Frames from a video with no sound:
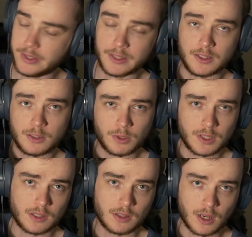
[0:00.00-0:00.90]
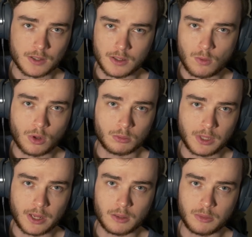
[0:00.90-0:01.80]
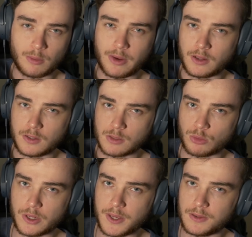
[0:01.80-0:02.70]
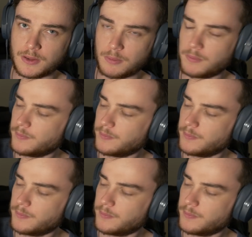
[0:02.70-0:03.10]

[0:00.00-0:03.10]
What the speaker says: And this one is actually 1 player, but apparently it's pretty easy.